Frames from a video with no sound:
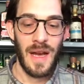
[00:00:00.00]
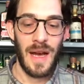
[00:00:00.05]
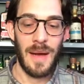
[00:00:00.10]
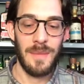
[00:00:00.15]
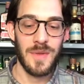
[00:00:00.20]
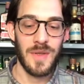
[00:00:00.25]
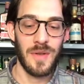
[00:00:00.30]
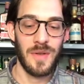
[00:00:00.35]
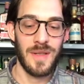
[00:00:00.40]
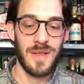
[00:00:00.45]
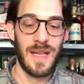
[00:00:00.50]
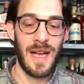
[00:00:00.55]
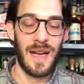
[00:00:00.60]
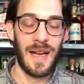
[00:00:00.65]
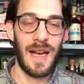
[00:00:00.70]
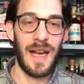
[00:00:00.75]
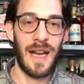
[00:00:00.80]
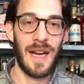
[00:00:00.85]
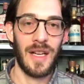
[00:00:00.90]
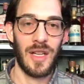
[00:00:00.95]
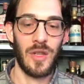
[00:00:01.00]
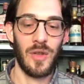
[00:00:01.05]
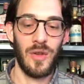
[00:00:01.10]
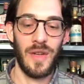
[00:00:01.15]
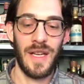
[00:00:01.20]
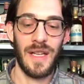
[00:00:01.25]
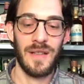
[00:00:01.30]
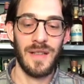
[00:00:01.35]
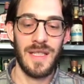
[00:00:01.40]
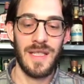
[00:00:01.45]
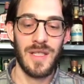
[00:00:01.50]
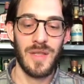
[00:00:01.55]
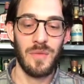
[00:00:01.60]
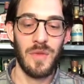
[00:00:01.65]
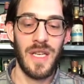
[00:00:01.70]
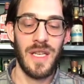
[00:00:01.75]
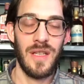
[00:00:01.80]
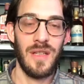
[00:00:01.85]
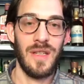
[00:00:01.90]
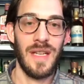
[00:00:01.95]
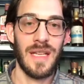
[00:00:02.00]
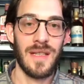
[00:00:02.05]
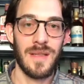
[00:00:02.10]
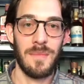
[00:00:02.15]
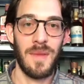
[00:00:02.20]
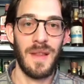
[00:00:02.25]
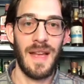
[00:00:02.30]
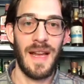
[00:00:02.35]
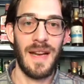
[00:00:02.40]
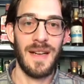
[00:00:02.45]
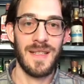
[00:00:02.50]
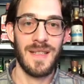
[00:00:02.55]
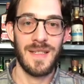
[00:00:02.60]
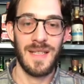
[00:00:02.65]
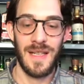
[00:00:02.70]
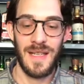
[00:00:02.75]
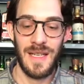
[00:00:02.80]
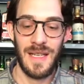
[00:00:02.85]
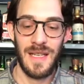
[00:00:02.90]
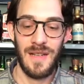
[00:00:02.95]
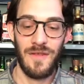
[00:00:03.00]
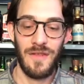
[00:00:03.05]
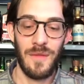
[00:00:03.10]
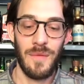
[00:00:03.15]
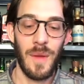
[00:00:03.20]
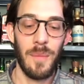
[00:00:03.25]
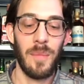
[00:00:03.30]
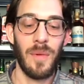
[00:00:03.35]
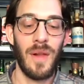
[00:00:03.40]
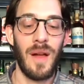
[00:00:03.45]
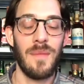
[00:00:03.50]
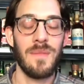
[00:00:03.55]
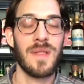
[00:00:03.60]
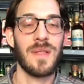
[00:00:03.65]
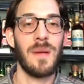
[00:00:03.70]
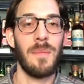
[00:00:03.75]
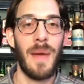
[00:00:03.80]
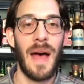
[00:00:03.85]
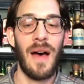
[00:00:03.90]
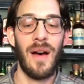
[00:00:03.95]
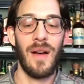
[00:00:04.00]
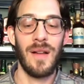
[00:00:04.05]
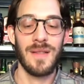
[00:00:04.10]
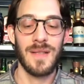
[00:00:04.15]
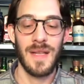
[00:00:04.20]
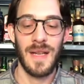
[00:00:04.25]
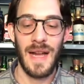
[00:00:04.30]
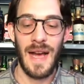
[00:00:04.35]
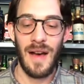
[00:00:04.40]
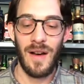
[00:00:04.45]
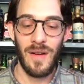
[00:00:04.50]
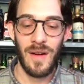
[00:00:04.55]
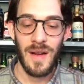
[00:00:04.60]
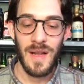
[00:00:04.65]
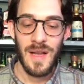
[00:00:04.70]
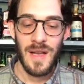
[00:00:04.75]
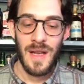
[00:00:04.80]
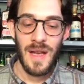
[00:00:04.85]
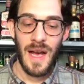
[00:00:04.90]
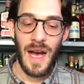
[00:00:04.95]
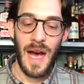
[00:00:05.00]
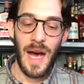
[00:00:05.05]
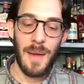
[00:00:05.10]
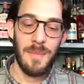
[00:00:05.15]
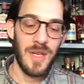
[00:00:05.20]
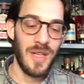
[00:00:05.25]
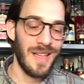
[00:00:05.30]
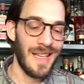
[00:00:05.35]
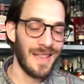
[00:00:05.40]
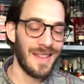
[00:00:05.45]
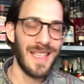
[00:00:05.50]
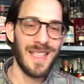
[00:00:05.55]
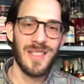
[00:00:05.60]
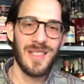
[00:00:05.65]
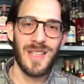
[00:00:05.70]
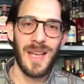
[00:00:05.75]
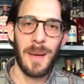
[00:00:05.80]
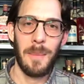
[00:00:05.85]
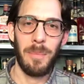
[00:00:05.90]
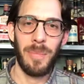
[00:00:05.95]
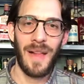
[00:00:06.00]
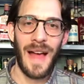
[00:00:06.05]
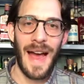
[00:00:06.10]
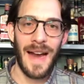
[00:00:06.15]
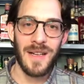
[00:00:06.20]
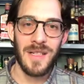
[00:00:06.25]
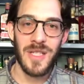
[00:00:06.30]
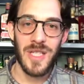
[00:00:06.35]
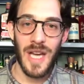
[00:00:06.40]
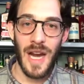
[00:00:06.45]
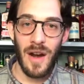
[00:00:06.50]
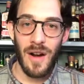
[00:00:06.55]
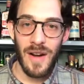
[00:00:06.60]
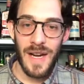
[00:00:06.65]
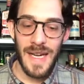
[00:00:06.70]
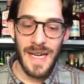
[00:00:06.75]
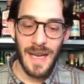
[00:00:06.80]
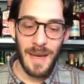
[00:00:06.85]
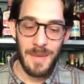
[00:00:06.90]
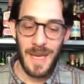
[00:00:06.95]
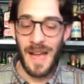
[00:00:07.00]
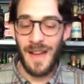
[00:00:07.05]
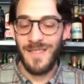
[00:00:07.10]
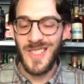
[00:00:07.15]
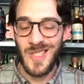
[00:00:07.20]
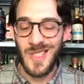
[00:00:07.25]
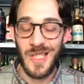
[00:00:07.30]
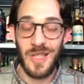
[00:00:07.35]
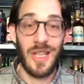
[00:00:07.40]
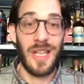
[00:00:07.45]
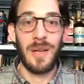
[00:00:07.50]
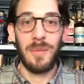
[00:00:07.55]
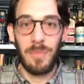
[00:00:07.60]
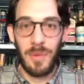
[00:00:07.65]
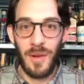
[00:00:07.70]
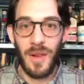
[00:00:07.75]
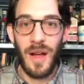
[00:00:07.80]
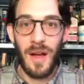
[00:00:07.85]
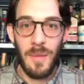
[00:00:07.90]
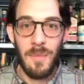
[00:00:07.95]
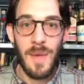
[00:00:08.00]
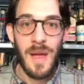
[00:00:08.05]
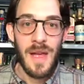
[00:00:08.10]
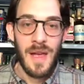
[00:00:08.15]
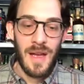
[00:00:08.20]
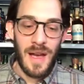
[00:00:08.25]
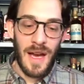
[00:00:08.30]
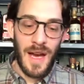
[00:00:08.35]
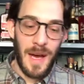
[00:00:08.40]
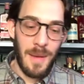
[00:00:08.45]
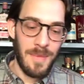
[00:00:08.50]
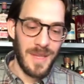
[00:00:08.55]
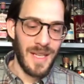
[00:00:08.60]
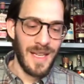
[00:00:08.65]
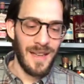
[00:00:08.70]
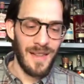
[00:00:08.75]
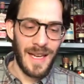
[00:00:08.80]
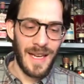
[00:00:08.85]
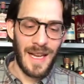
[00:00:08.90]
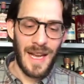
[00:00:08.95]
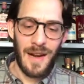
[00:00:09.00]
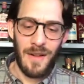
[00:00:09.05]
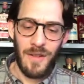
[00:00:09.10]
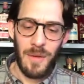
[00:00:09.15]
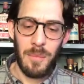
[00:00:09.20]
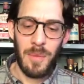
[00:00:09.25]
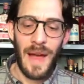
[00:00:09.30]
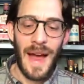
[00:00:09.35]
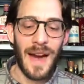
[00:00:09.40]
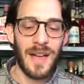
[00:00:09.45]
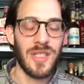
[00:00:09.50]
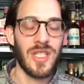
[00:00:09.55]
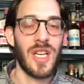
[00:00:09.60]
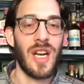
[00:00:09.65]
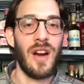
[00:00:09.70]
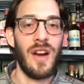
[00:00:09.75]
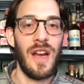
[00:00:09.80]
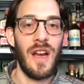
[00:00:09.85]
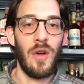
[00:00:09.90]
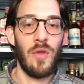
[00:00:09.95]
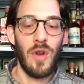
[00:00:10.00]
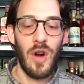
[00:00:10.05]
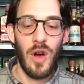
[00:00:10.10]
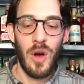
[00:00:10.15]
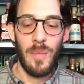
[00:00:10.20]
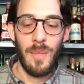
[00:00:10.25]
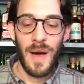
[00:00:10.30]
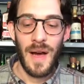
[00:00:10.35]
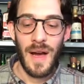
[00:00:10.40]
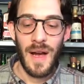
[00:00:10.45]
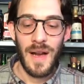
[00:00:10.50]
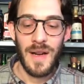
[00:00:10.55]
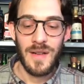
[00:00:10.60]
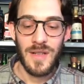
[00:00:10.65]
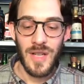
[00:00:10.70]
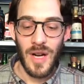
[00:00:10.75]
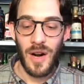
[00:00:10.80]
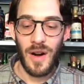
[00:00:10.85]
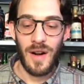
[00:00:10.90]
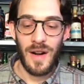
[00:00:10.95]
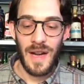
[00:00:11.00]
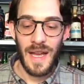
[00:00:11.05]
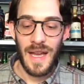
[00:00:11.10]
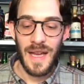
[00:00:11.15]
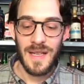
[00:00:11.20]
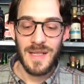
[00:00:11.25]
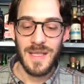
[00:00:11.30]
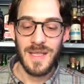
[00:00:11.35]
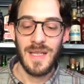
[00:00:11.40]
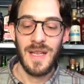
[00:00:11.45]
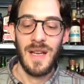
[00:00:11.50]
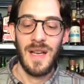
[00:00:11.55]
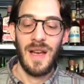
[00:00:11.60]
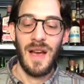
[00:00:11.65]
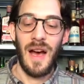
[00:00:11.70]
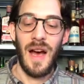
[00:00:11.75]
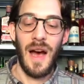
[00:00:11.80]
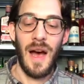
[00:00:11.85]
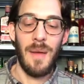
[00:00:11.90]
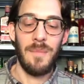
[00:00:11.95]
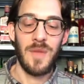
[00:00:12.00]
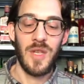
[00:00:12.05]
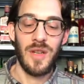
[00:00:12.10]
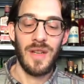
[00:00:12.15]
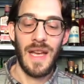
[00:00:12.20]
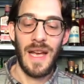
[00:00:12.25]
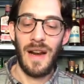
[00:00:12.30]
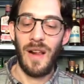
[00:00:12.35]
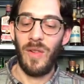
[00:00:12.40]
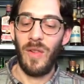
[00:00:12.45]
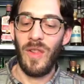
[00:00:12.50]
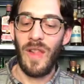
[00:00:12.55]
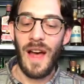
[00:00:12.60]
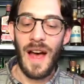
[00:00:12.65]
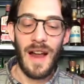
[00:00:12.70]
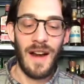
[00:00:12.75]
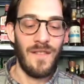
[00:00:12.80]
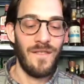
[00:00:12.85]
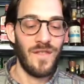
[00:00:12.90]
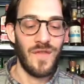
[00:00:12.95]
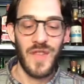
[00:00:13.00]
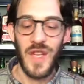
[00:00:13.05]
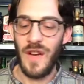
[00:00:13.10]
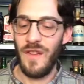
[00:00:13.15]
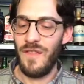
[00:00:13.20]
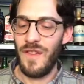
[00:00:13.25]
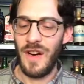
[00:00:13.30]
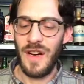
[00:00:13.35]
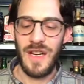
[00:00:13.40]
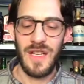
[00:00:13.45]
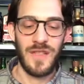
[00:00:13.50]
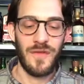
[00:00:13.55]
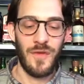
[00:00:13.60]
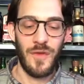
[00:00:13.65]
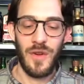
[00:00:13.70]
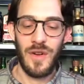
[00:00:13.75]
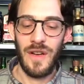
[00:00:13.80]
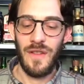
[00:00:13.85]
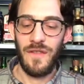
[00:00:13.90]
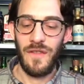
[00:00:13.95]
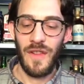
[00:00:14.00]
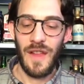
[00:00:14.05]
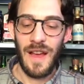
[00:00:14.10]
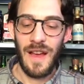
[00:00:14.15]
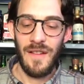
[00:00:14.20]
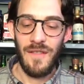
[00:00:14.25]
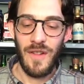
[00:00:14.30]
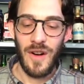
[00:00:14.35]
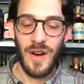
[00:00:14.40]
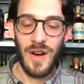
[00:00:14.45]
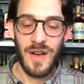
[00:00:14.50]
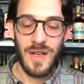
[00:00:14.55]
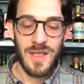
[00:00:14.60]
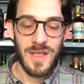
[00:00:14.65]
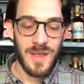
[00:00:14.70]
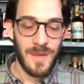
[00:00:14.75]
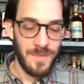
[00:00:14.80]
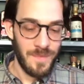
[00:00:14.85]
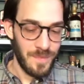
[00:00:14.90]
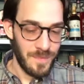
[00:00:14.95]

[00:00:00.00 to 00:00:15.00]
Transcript: So it's not kind of cloyingly sweet. You get some of that acidity from the plums to balance it out. You get things like black cherry. I mean, obviously you're getting plum, but you get like kind of a black cherry aroma and tartness. You get a lot of, you know, various fruity flavors.